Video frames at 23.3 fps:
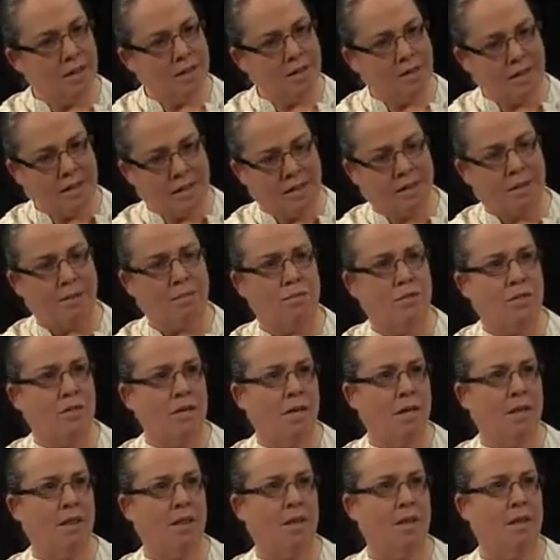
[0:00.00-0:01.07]
get them
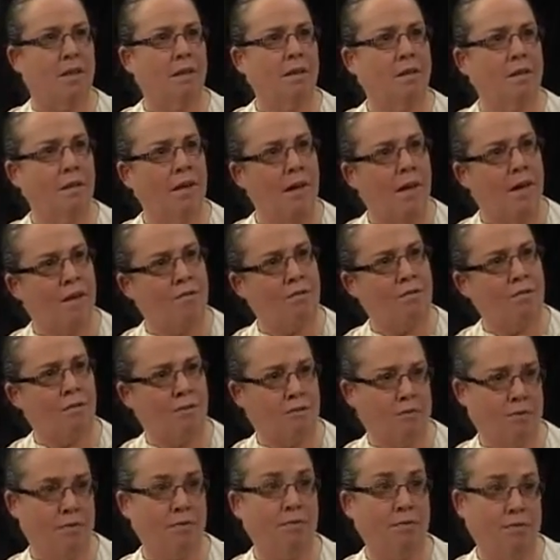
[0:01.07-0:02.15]
together, have a
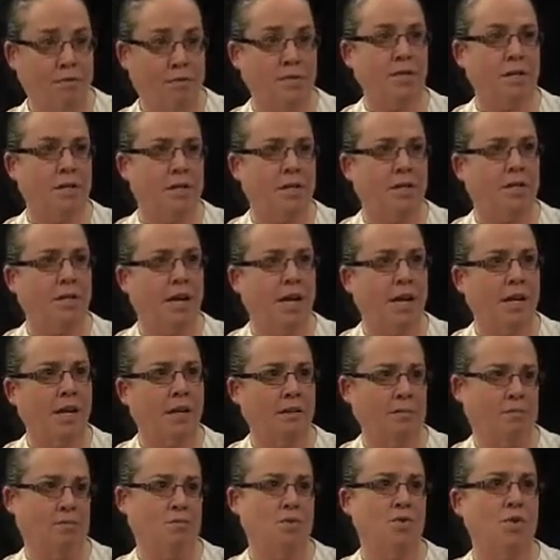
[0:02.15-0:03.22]

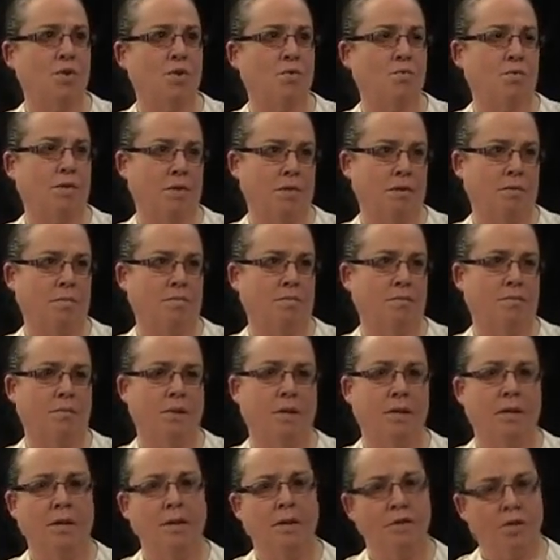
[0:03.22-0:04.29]
facilitator work with them,
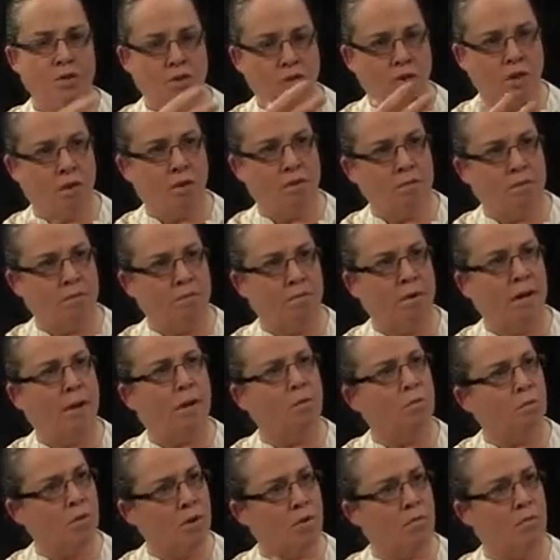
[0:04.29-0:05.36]
show them
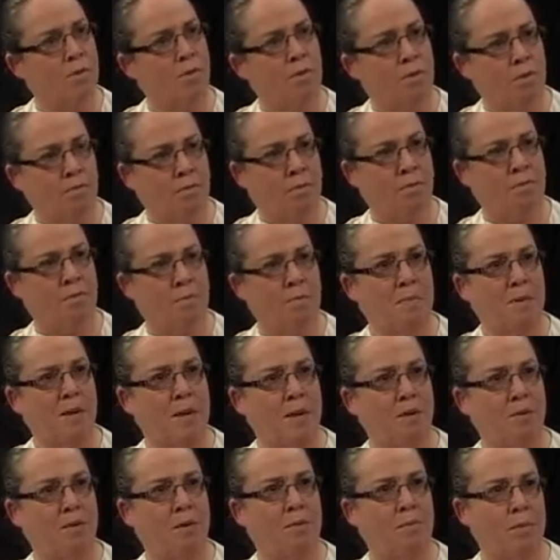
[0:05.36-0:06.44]
and work with them in
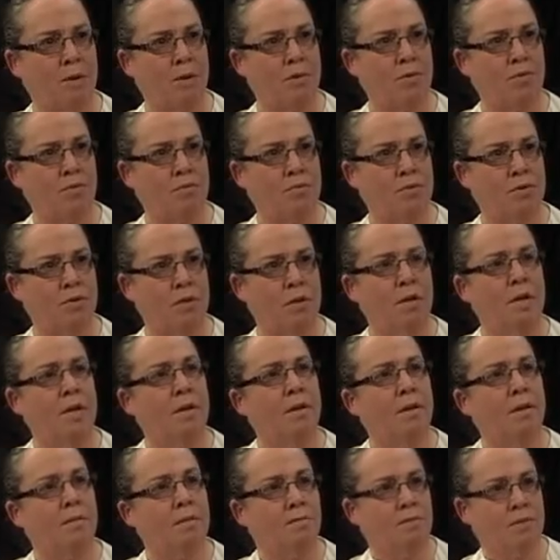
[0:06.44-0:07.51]
preparing meals,
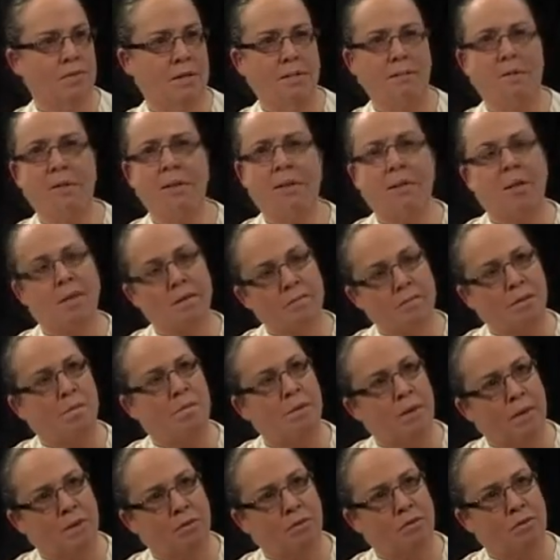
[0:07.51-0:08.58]
something that they might
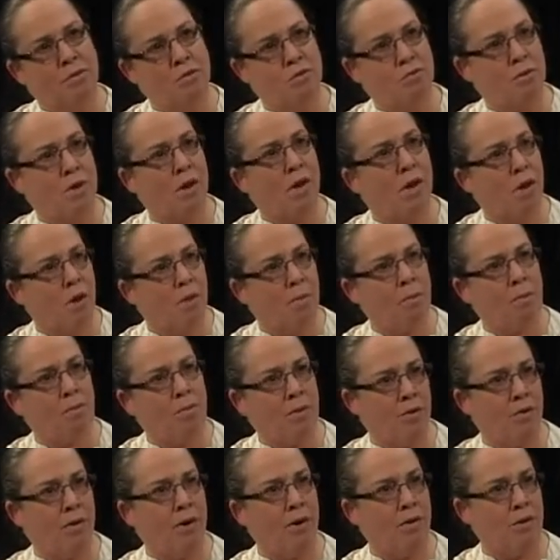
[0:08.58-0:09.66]
be able to do at home on
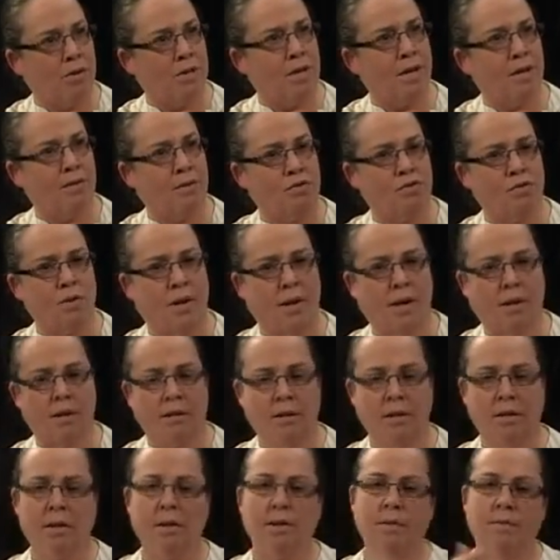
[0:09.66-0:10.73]
their own down the track.
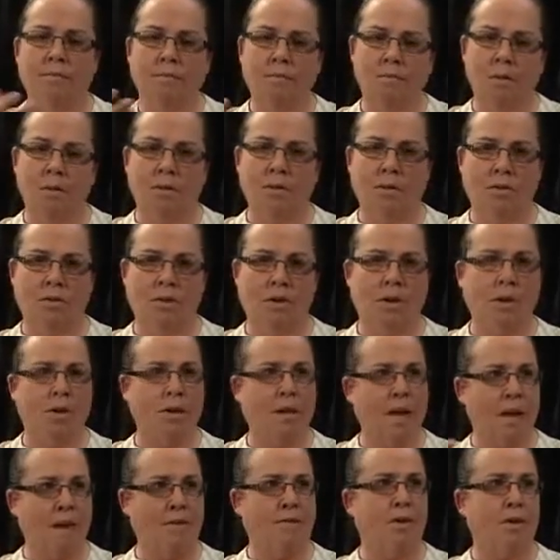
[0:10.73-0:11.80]
But not only
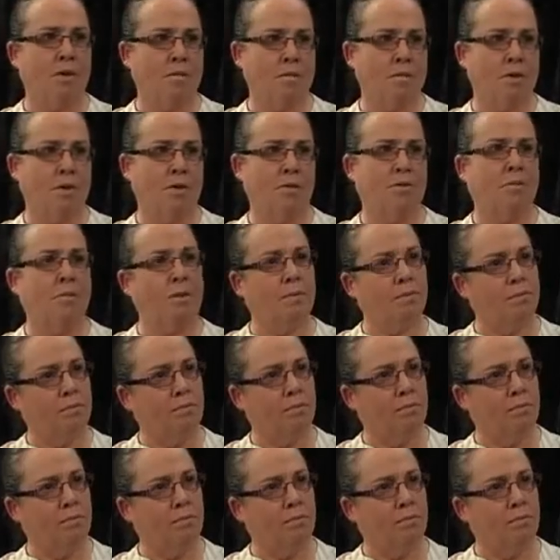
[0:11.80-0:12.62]
having a meal, but